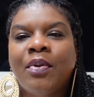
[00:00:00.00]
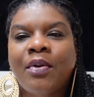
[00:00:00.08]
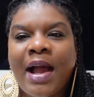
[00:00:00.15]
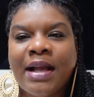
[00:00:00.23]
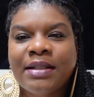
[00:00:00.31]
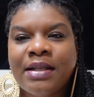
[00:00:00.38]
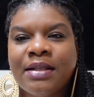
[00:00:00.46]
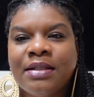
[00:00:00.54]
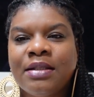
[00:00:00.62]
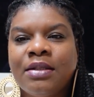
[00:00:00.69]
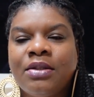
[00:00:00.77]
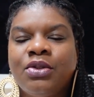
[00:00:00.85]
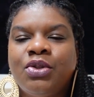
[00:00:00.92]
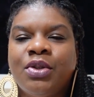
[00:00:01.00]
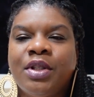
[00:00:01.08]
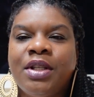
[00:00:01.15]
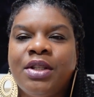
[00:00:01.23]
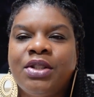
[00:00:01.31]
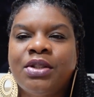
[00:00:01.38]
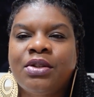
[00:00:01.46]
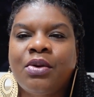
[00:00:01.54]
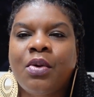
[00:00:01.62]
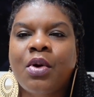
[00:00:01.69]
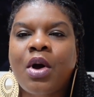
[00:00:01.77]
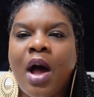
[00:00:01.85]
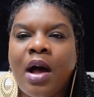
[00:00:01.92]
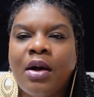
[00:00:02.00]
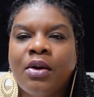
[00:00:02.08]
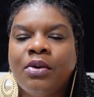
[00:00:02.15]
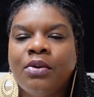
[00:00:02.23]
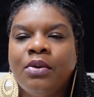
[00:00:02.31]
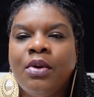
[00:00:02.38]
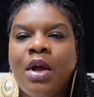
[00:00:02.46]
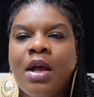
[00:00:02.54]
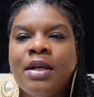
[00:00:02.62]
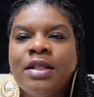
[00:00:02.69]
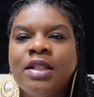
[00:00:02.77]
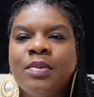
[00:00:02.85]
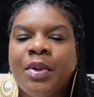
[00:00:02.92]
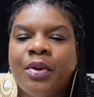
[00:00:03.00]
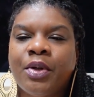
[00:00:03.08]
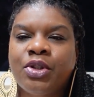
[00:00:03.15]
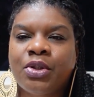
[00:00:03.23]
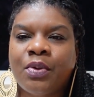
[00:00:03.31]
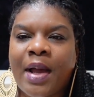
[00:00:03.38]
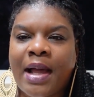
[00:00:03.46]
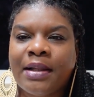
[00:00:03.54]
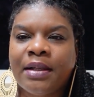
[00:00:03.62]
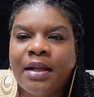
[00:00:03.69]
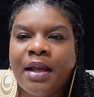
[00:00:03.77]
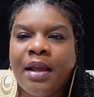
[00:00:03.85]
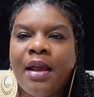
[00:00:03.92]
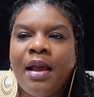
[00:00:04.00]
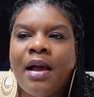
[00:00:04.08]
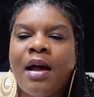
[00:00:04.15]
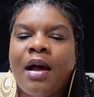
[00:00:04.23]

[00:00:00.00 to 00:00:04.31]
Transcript: practiced traditional Kongo spirituality